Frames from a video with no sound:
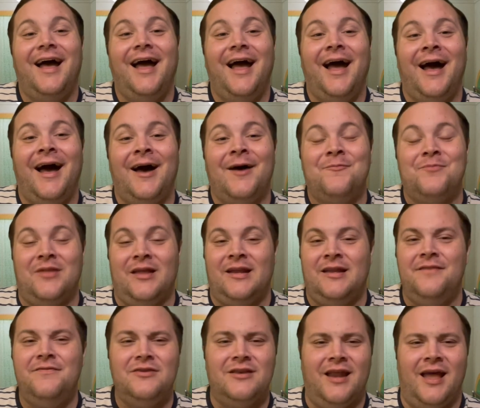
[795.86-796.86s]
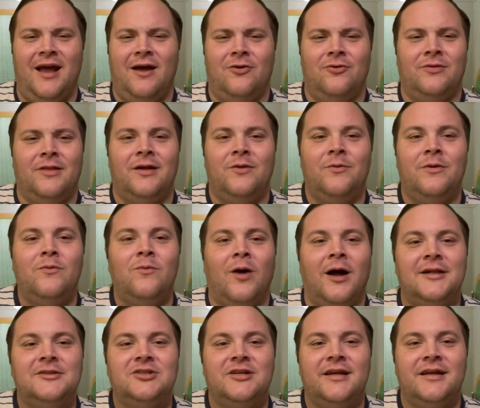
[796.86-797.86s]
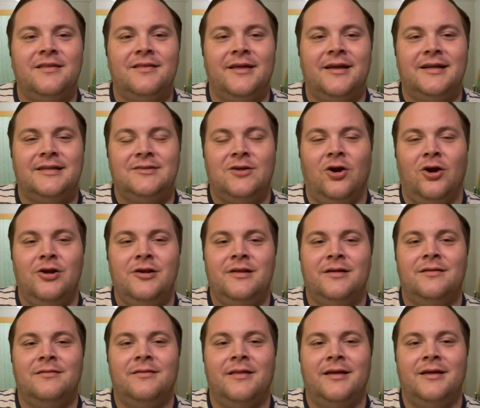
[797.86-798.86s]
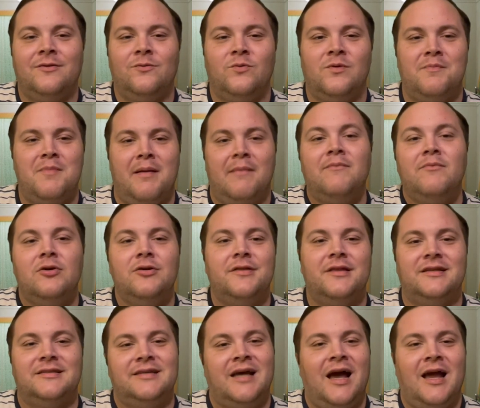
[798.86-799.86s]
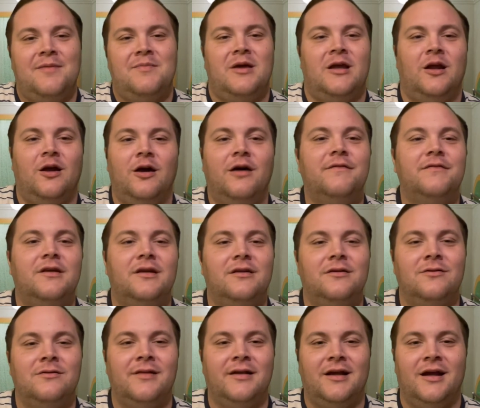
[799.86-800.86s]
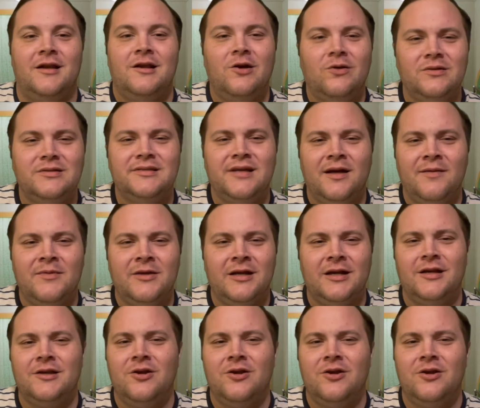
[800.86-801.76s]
And even now, like, rewatching it, like, it's hard to, like, remember the timing of it. You're like, I know it's coming.